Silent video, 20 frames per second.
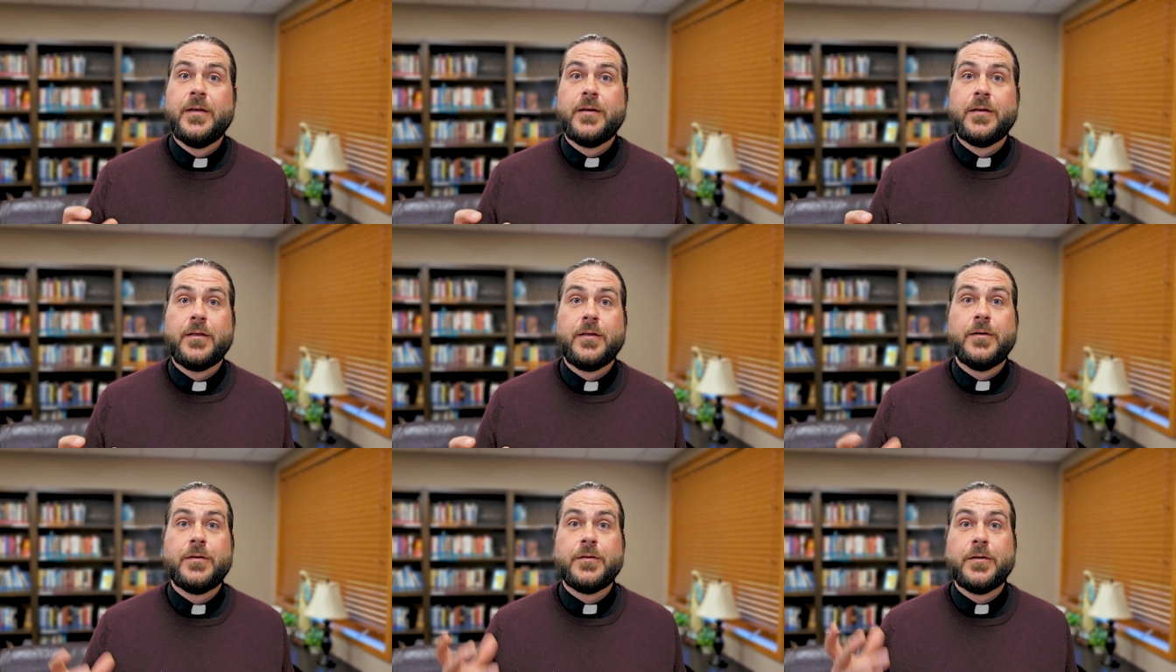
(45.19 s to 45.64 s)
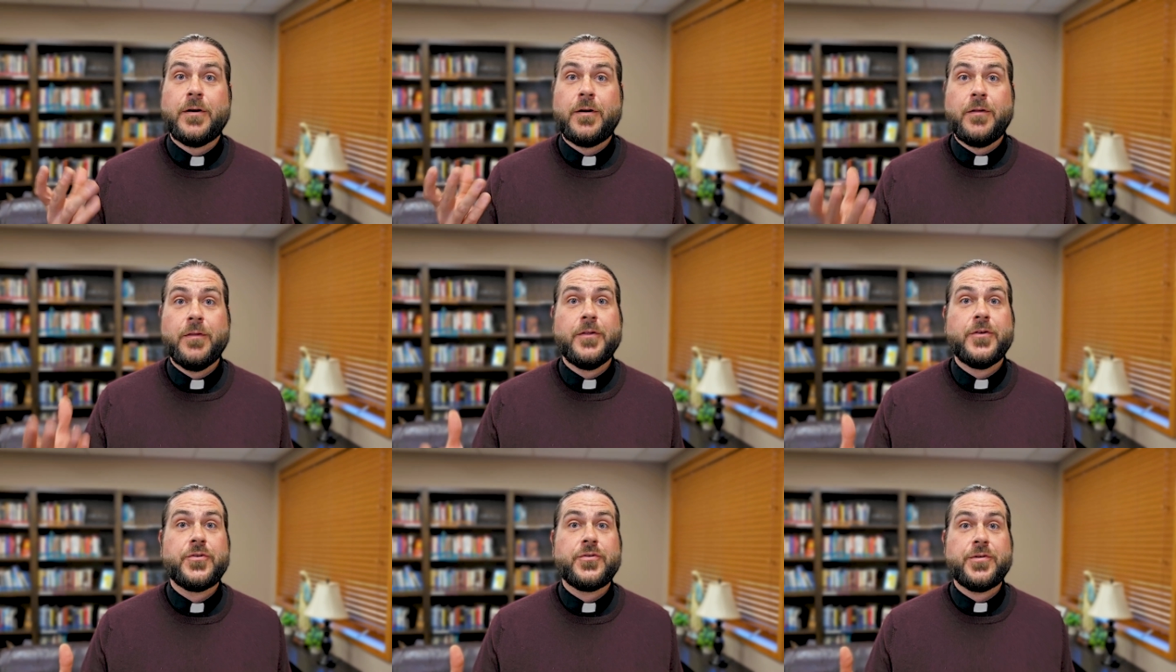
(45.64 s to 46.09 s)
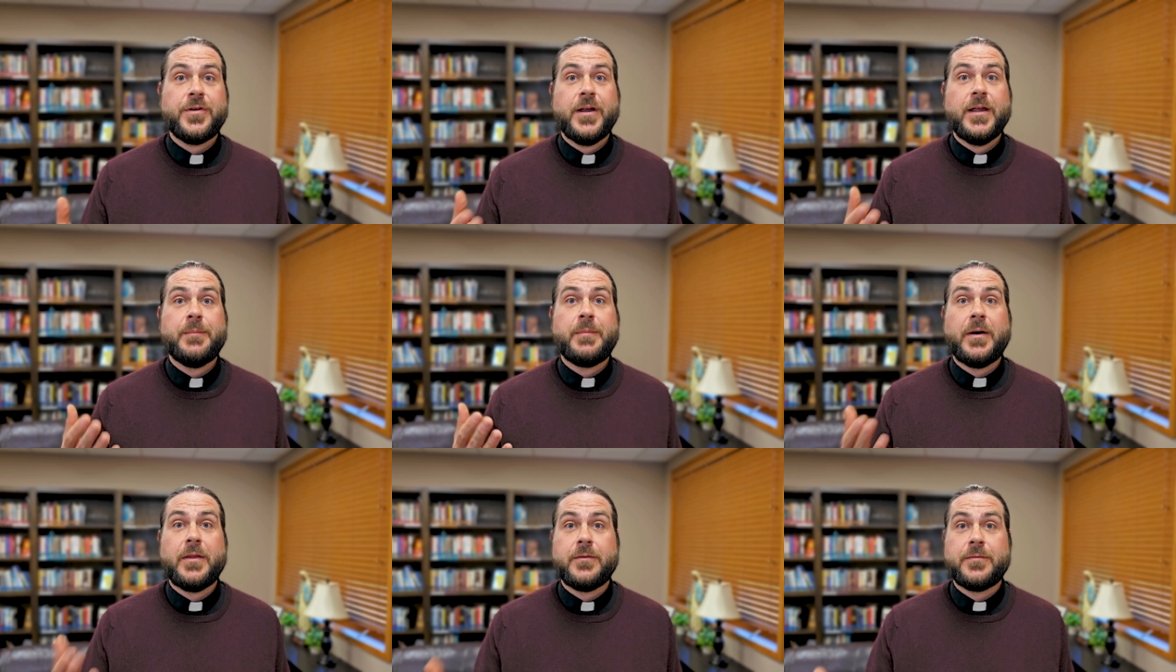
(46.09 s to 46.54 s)
You'll know the tree
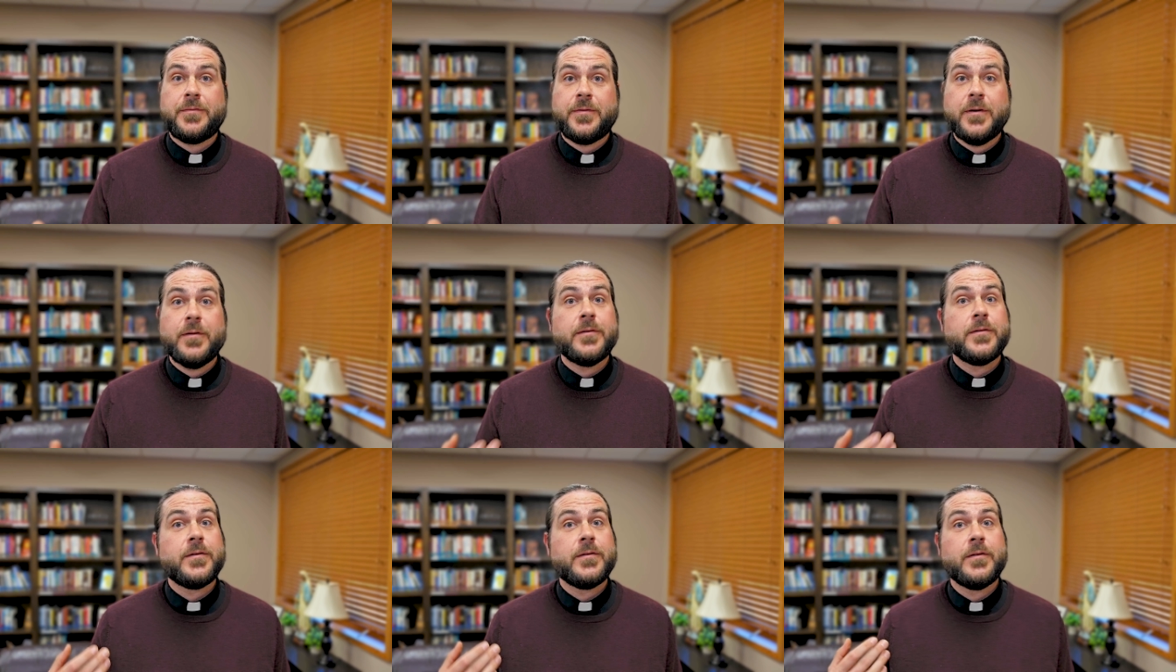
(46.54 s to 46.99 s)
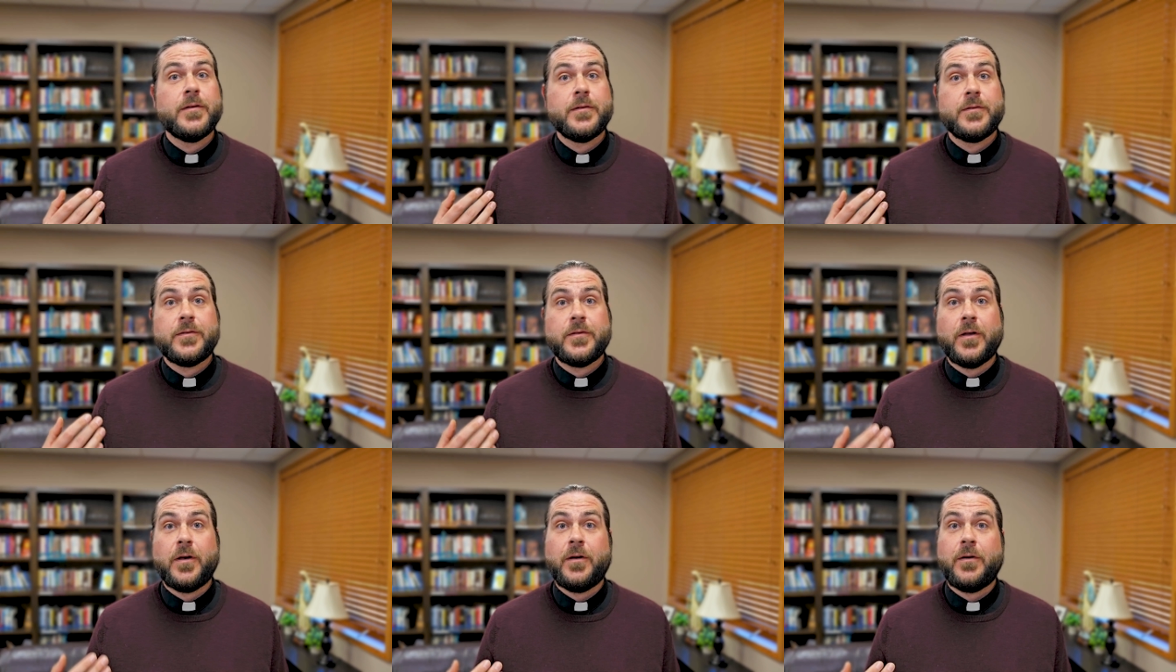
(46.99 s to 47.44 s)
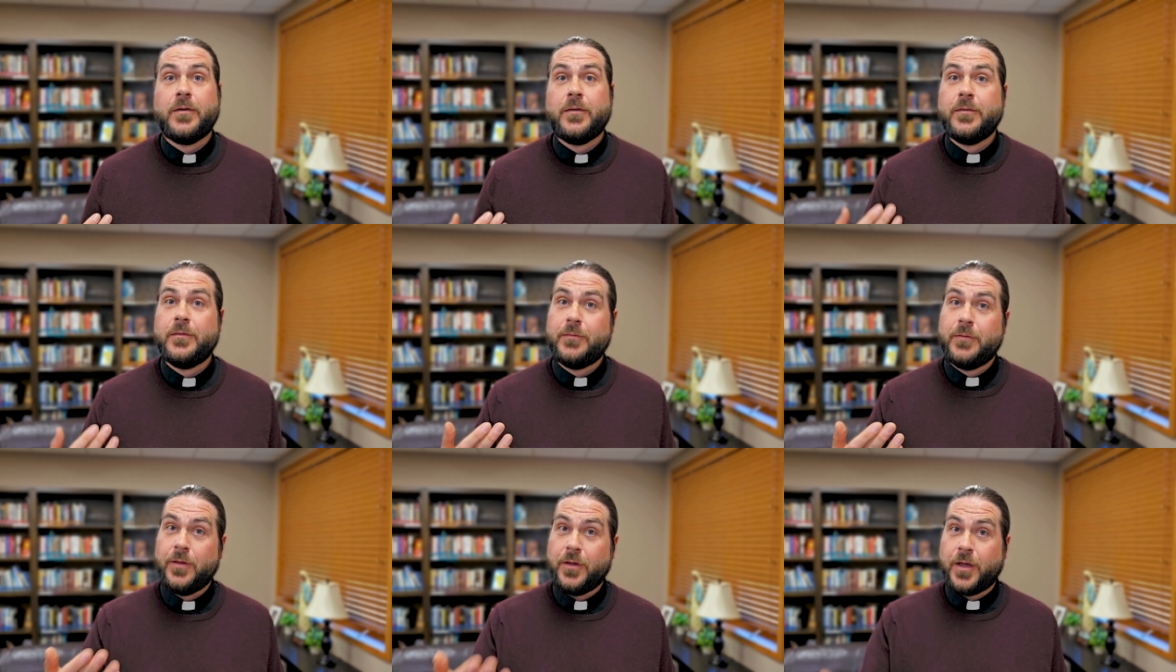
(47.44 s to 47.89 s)
by the fruits.
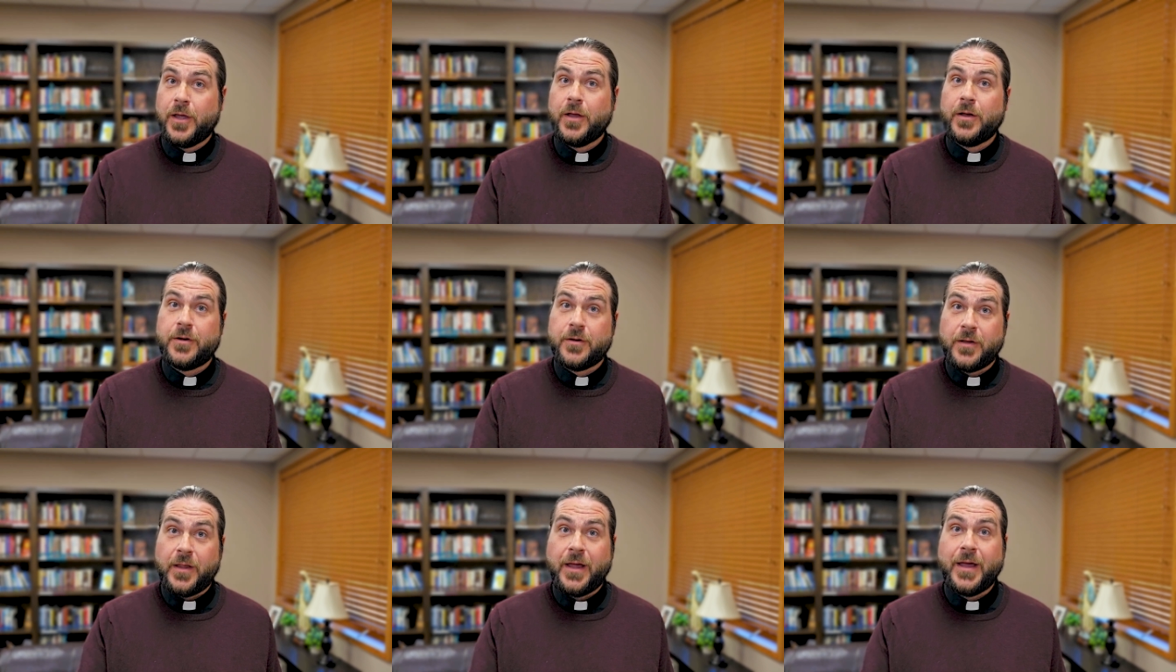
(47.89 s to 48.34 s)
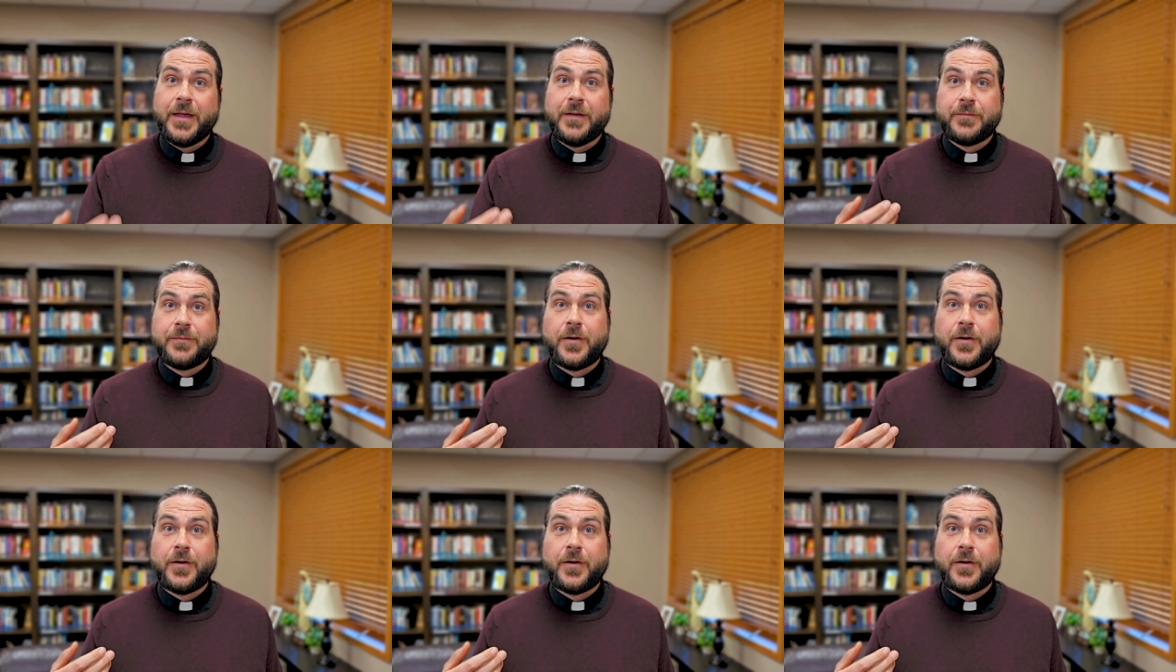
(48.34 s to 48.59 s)
So look at your life.